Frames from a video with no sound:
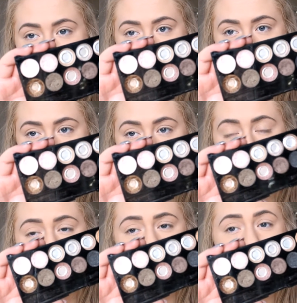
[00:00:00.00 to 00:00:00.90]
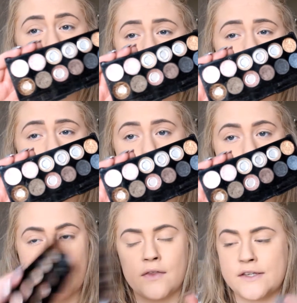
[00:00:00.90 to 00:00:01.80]
favourite. I used to use this a lot
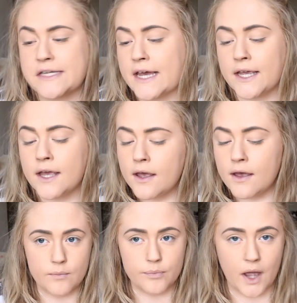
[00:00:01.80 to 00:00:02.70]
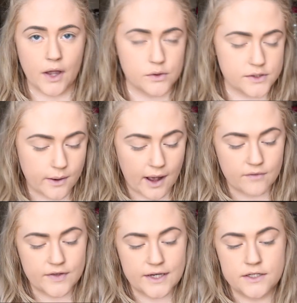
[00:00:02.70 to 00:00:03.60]
back in the day. I also
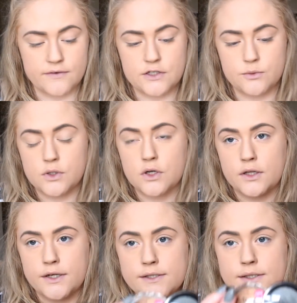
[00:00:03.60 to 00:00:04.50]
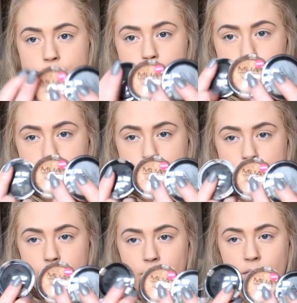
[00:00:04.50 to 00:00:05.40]
have individual colours.
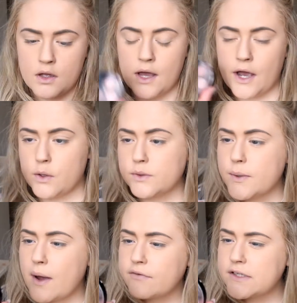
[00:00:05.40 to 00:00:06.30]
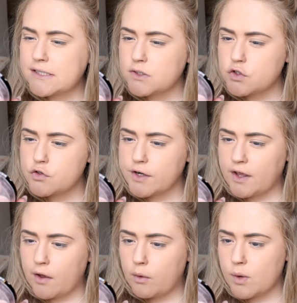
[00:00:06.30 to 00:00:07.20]
I also have this little
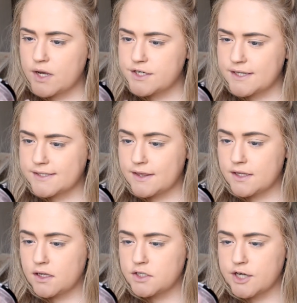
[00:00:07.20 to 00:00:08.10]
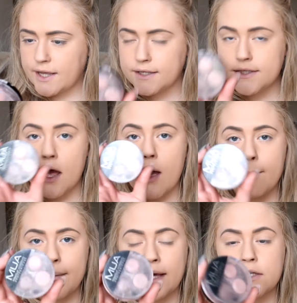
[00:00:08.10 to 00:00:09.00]
trio which is in the shade
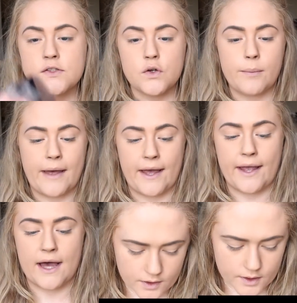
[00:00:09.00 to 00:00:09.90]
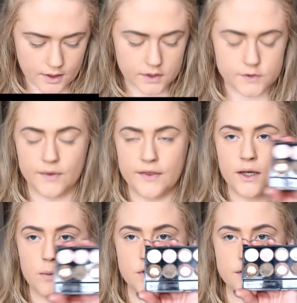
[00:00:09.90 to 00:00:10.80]
Pink Sorbet. So I think
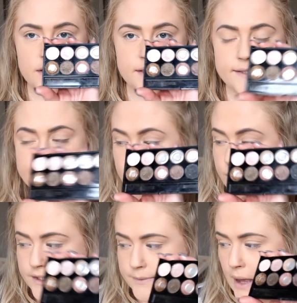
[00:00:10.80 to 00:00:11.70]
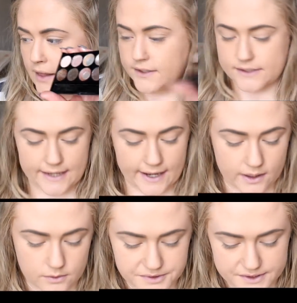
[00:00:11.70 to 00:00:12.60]
I'm just going to stick with this palette today,
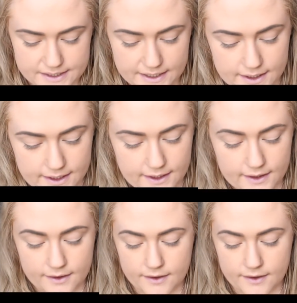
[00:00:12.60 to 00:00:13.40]
and I'm just taking,